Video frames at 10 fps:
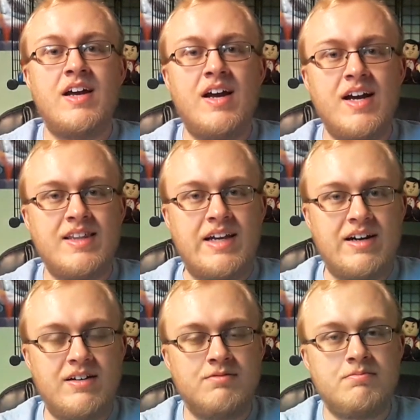Hi
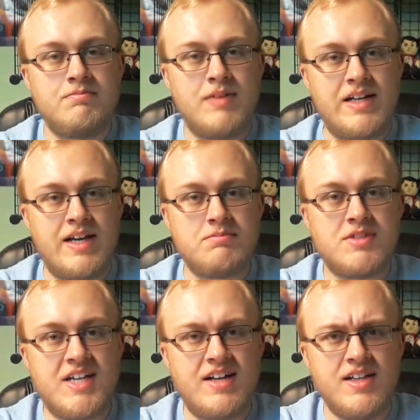there, my
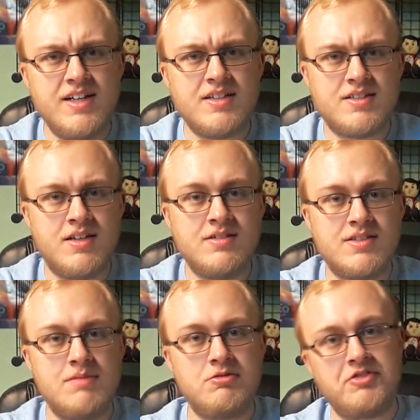name's Alex.
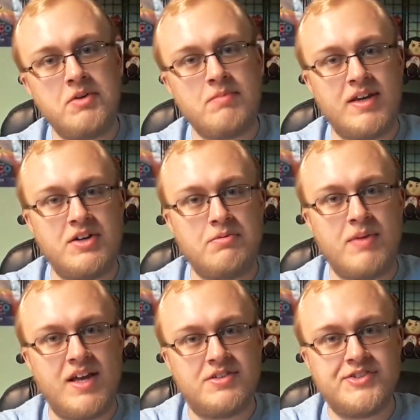Some of you may know
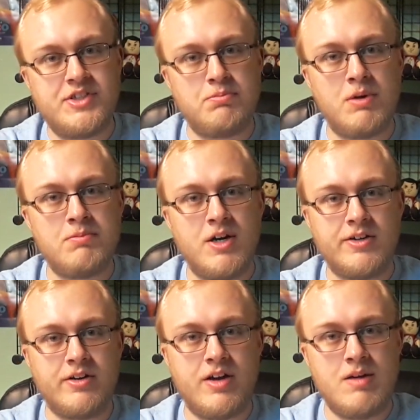me as
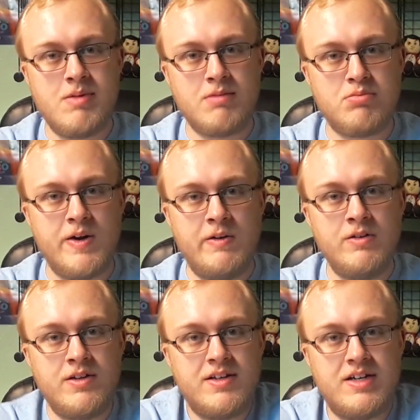Supermarket Comic Bro,
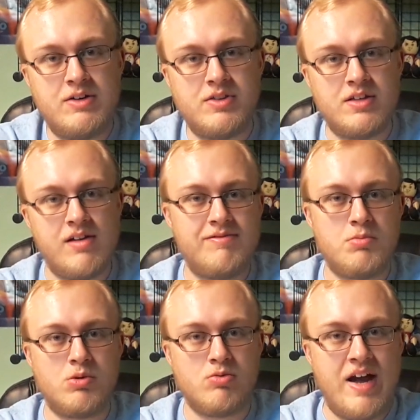the
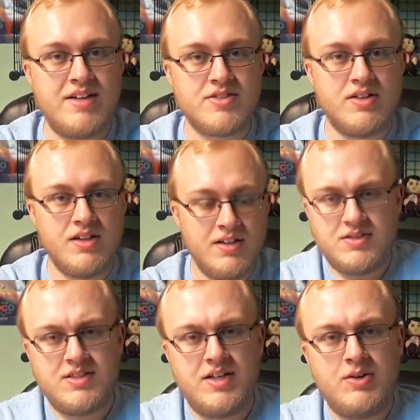lovable rascal.
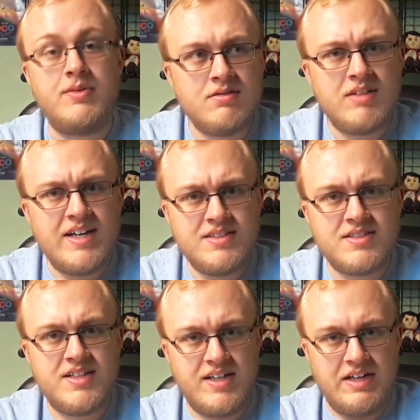So,
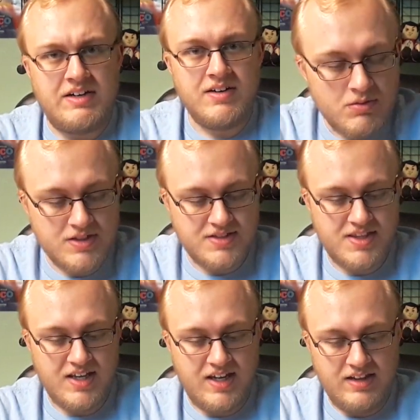last year was
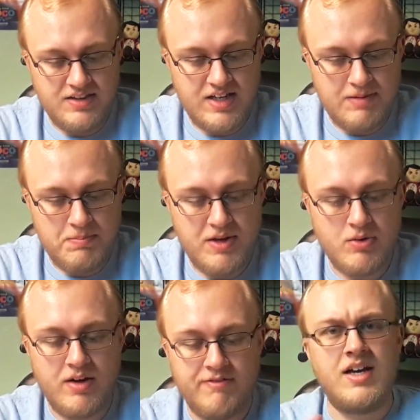the
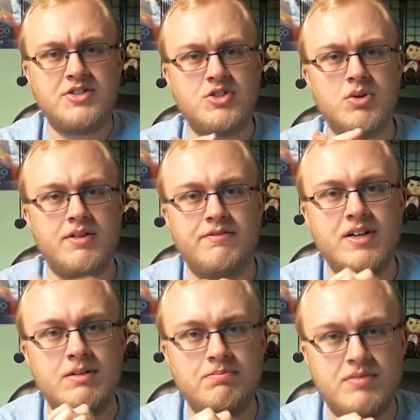debut of a short
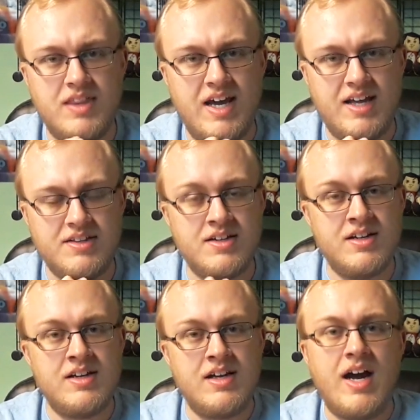film that
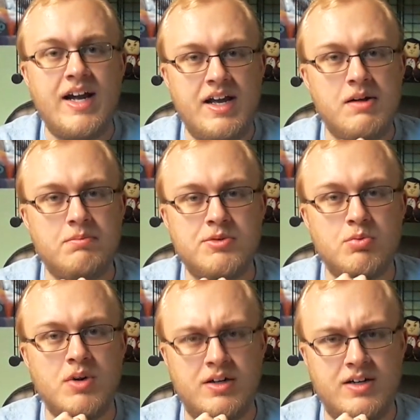I helped
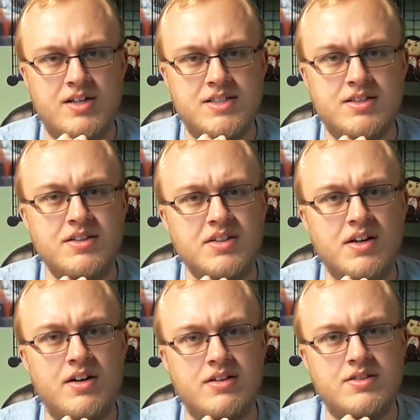work on
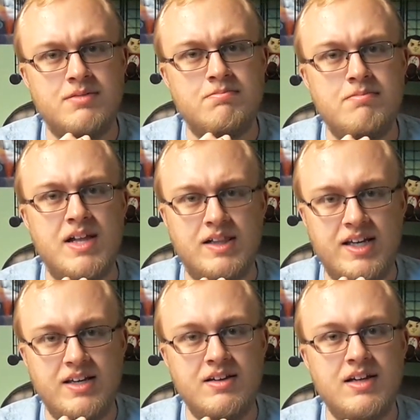called
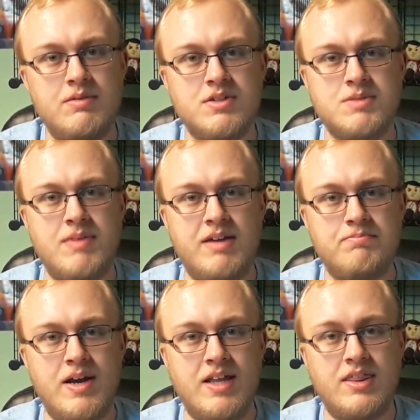Millie. It was made
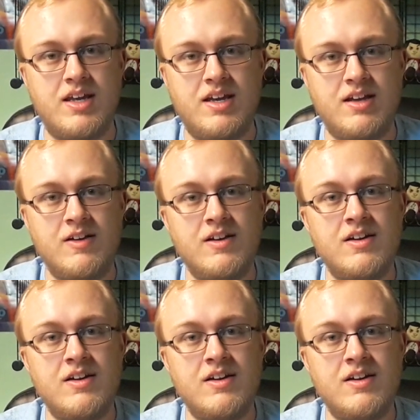by the